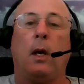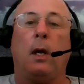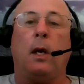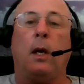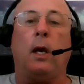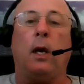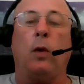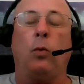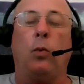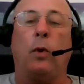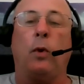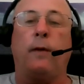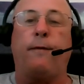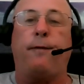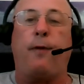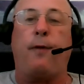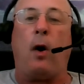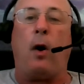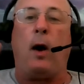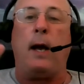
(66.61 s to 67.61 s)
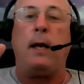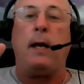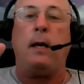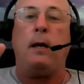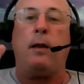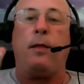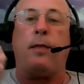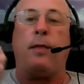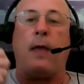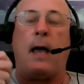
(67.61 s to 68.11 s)
He would
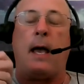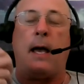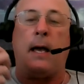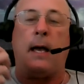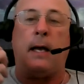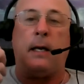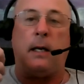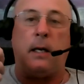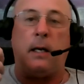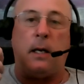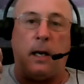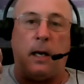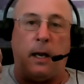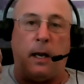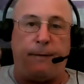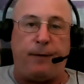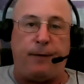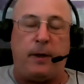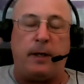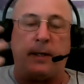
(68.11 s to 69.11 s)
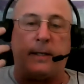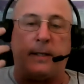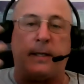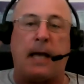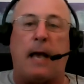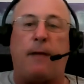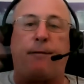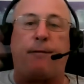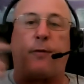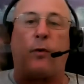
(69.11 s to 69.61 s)
find that if he
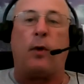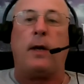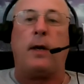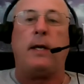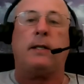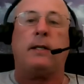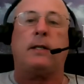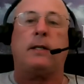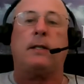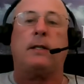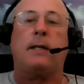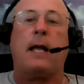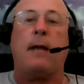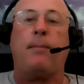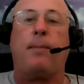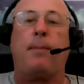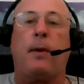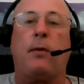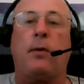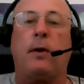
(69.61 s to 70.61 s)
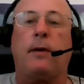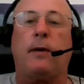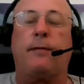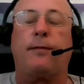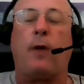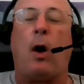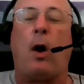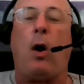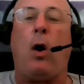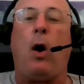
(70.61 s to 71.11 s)
sat for any sustained period of
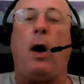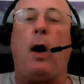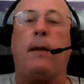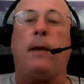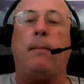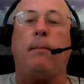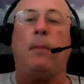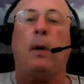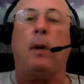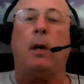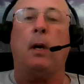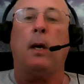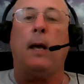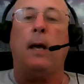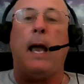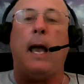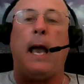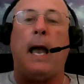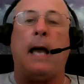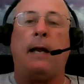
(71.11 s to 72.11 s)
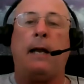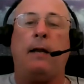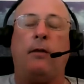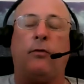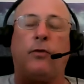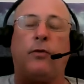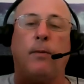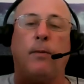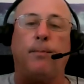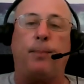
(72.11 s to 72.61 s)
time at
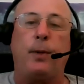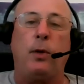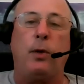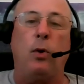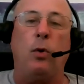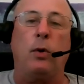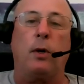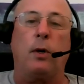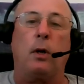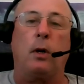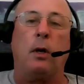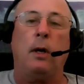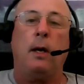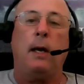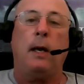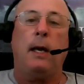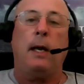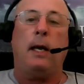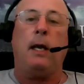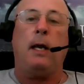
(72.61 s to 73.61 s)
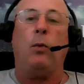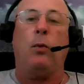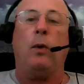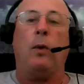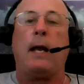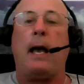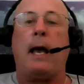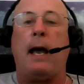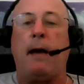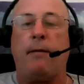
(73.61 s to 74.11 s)
his computer, he
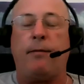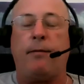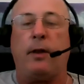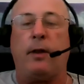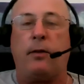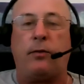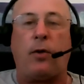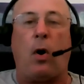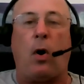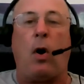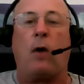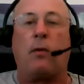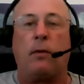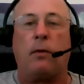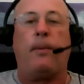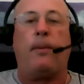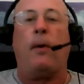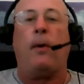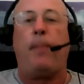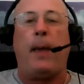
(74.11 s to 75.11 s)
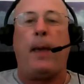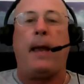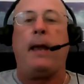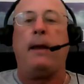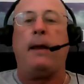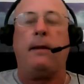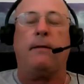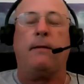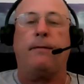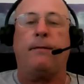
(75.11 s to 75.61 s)
would have this horrible
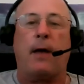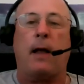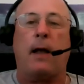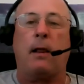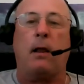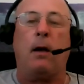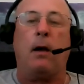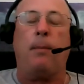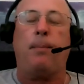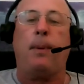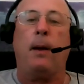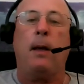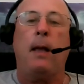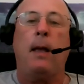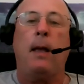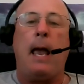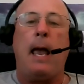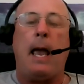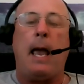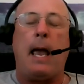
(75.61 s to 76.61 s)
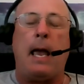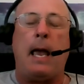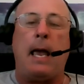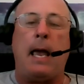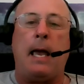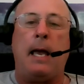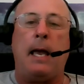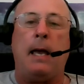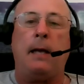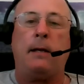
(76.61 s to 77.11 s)
pain develop,
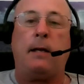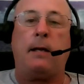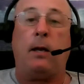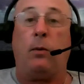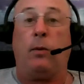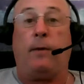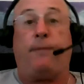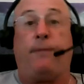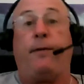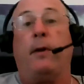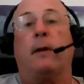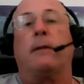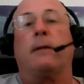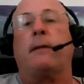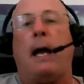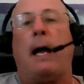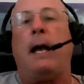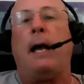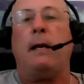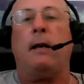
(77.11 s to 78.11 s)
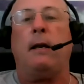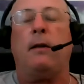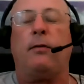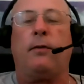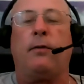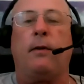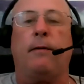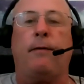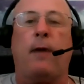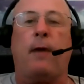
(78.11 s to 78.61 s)
and he would feel tightness
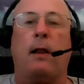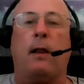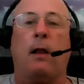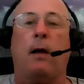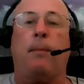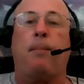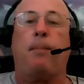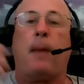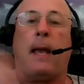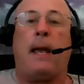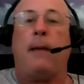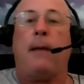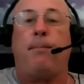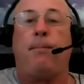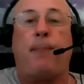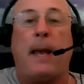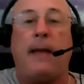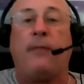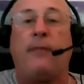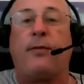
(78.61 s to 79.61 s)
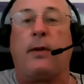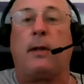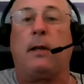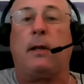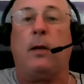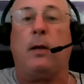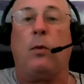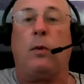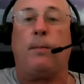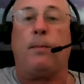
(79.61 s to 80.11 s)
develop, and
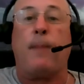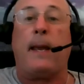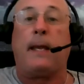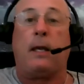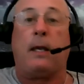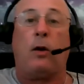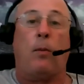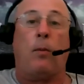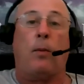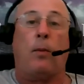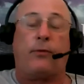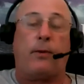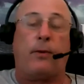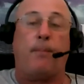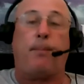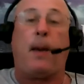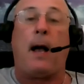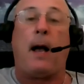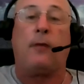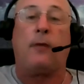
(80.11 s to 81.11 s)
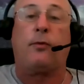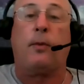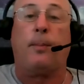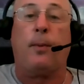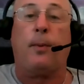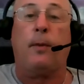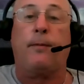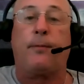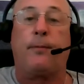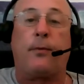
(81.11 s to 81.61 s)
basically it would make it almost
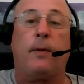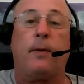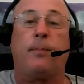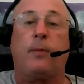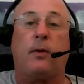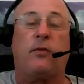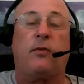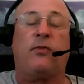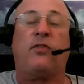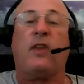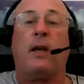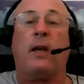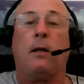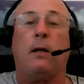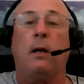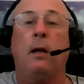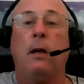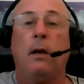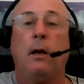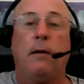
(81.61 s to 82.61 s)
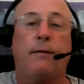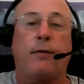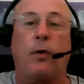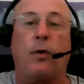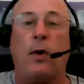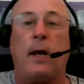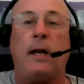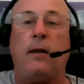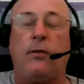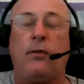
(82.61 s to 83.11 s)
impossible for him to sit for
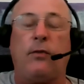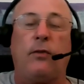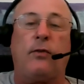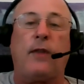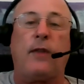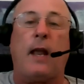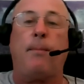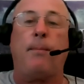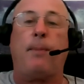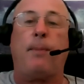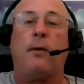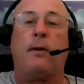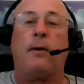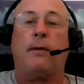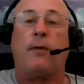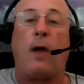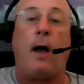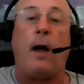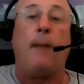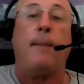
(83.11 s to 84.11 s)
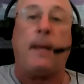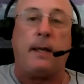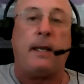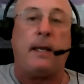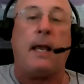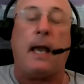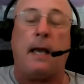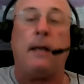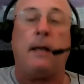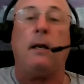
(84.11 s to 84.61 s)
any sustained period of time. And
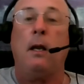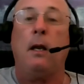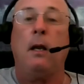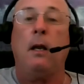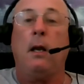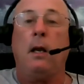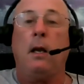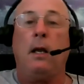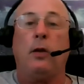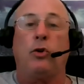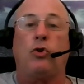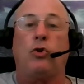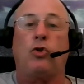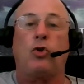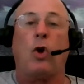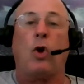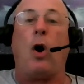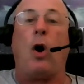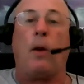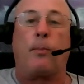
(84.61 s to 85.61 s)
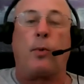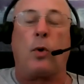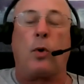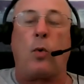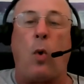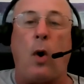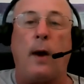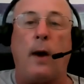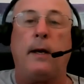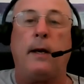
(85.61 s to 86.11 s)
yet his job
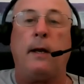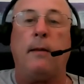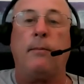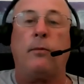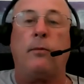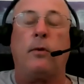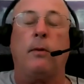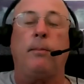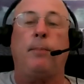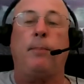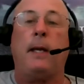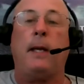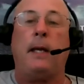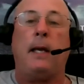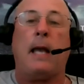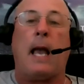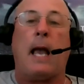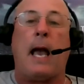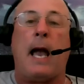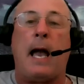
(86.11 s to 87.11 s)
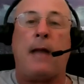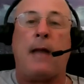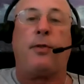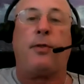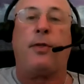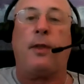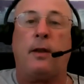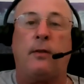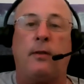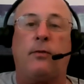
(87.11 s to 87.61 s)
required him to be at
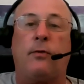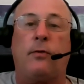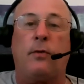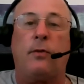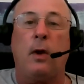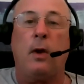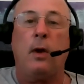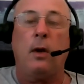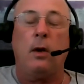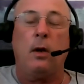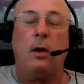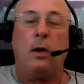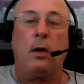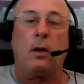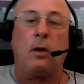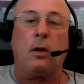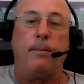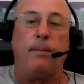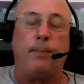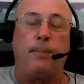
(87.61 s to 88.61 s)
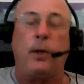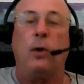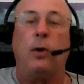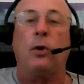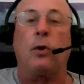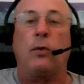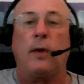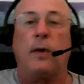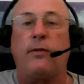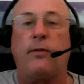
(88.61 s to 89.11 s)
this
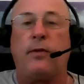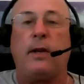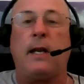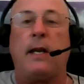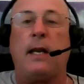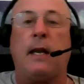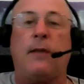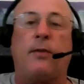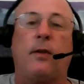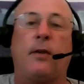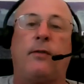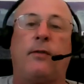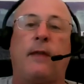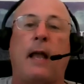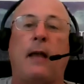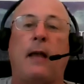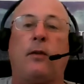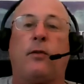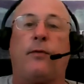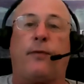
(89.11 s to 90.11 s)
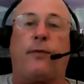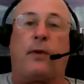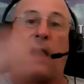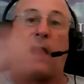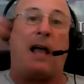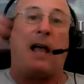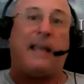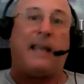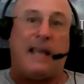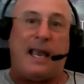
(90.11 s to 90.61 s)
computer and sitting at this desk for
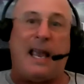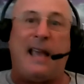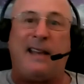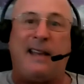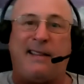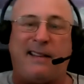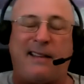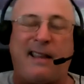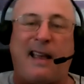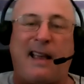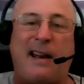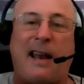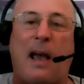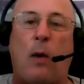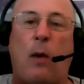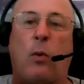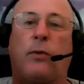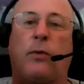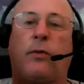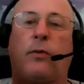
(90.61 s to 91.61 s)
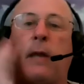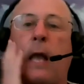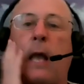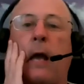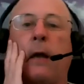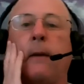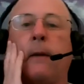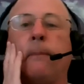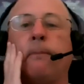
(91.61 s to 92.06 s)
like 8 to 10 hours a day.